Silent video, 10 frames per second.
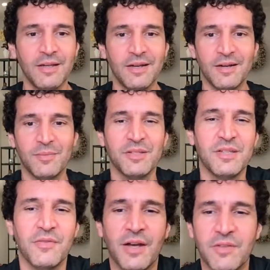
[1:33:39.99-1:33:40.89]
let's see
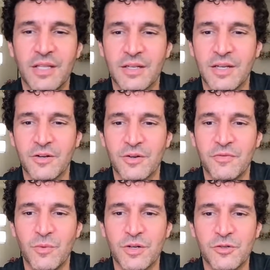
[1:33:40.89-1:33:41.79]
if I have a link here
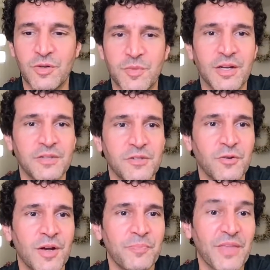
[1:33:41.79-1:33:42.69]
if you want to join me on
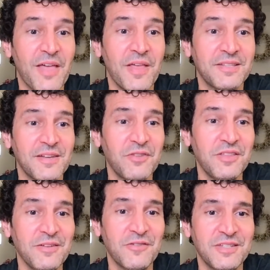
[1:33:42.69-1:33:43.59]
Instagram. And that's
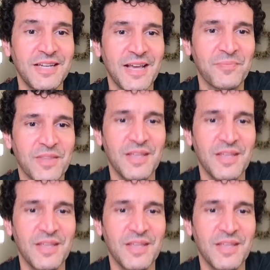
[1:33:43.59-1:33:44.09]
everything for today.